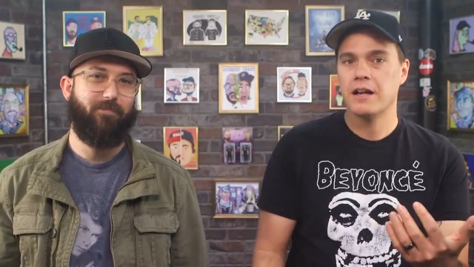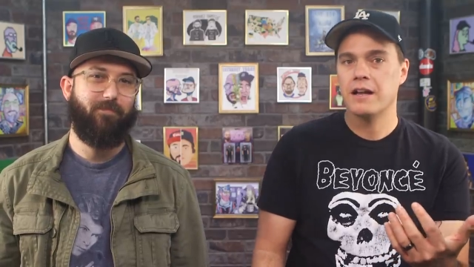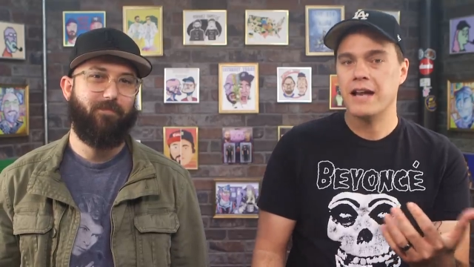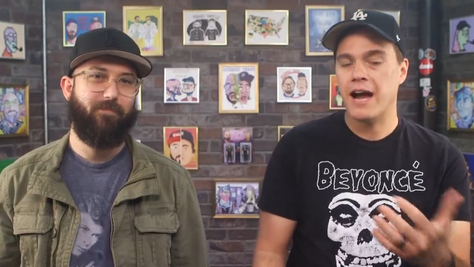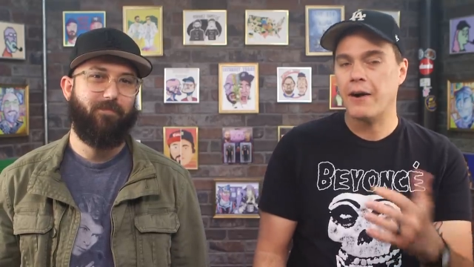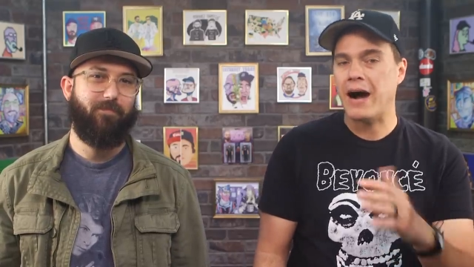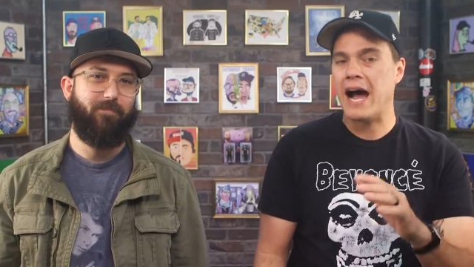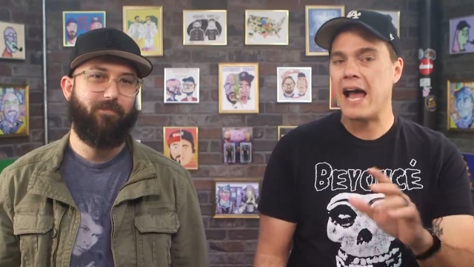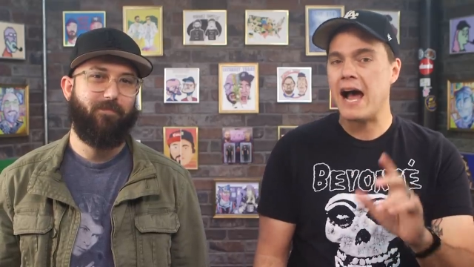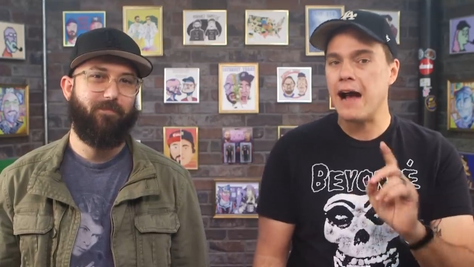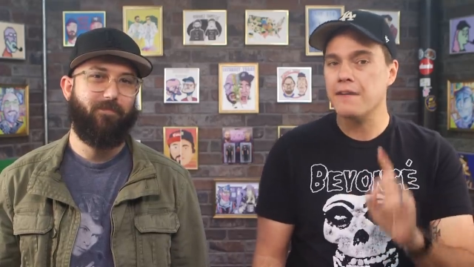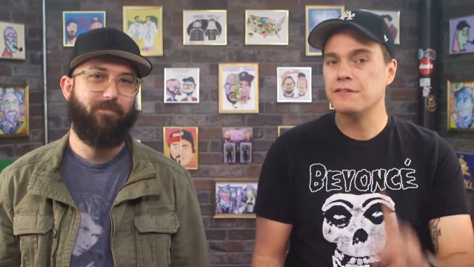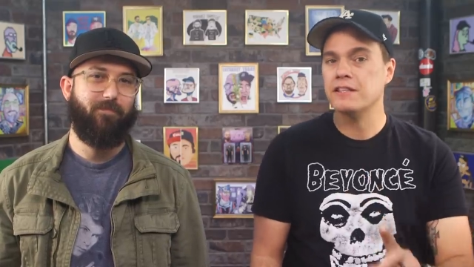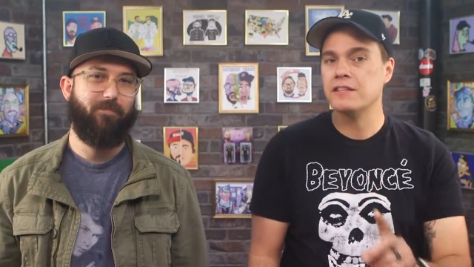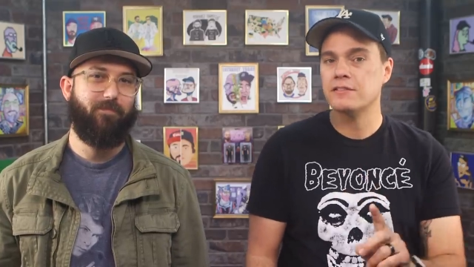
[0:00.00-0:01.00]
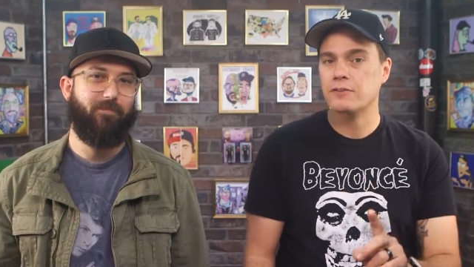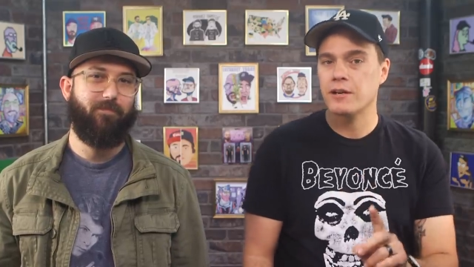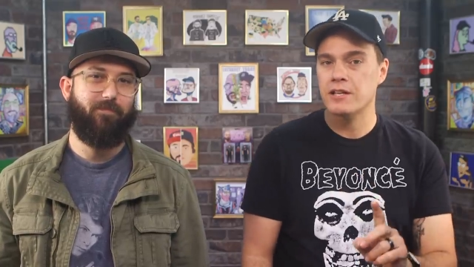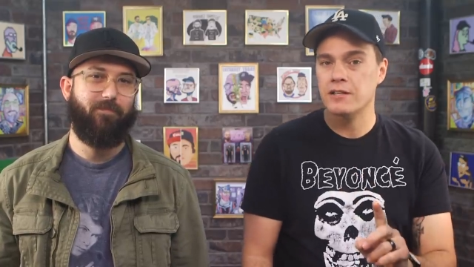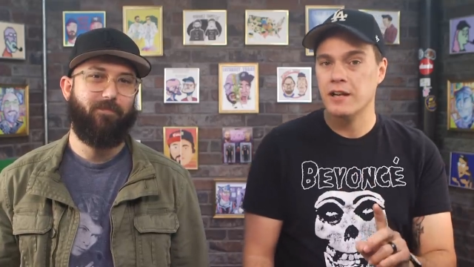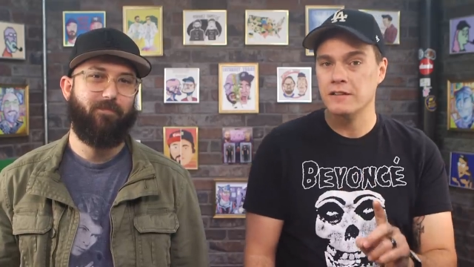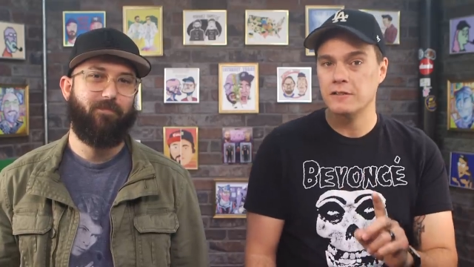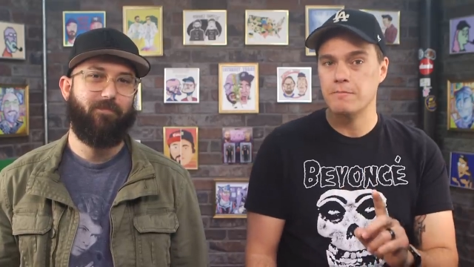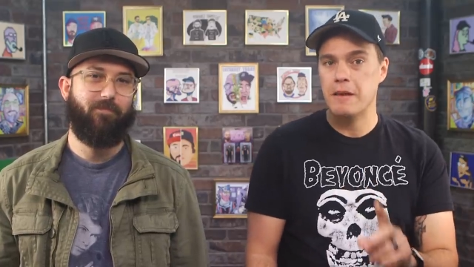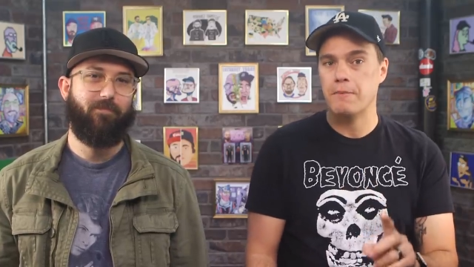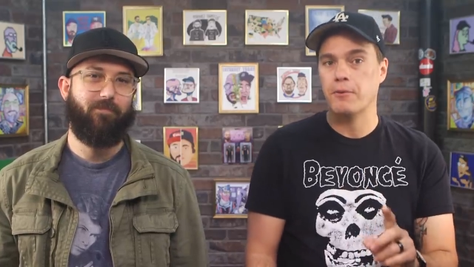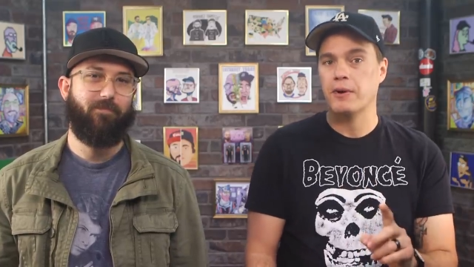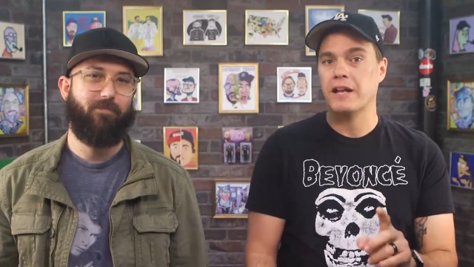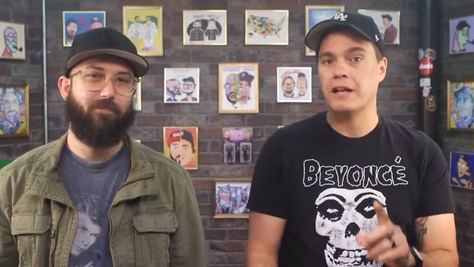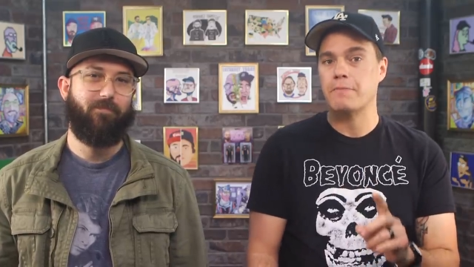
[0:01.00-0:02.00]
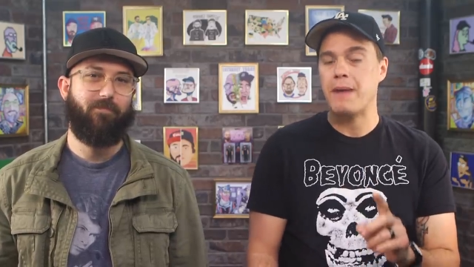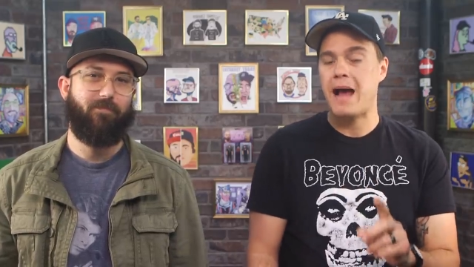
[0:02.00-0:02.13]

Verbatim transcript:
Speaker 1: Now, I have seen screenshots of people getting